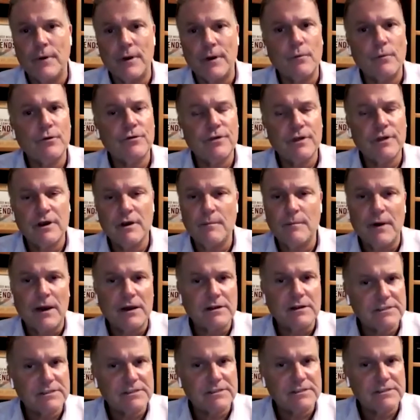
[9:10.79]
but within
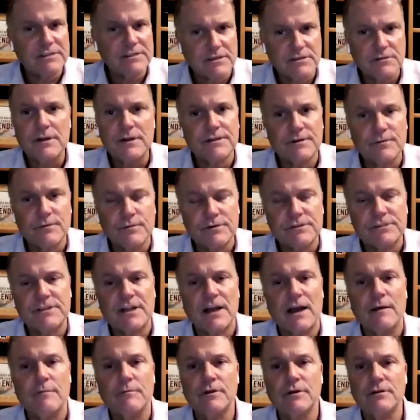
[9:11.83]
about 6 months, it
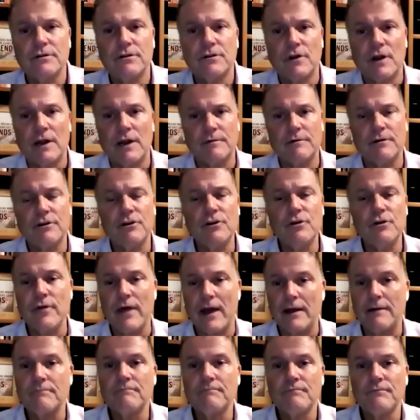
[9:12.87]
was time to do
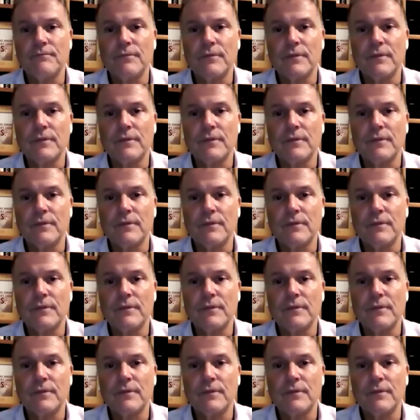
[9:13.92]
that.